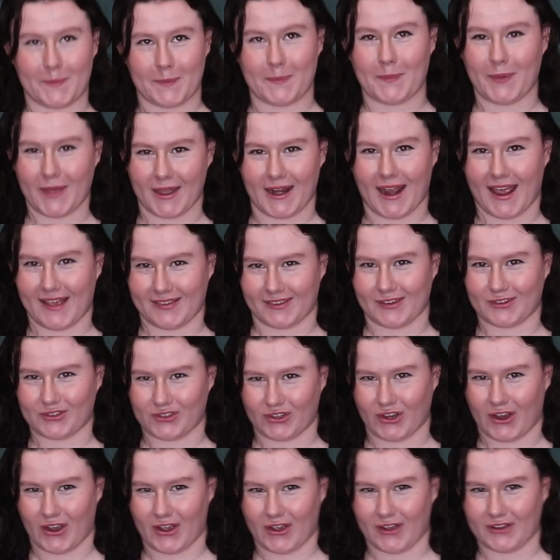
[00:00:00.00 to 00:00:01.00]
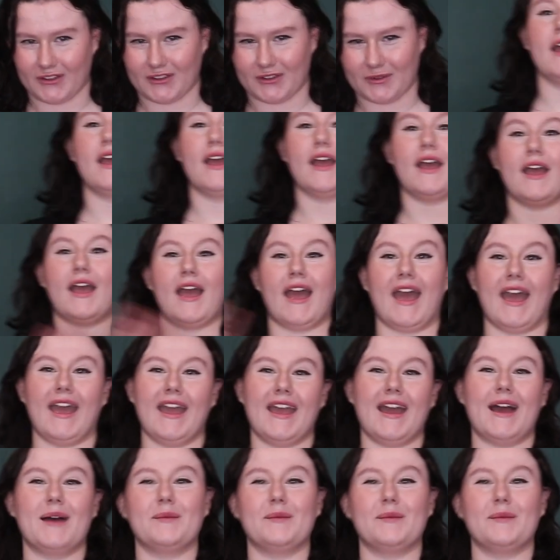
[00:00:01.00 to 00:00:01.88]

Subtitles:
but as a shirt. Hey,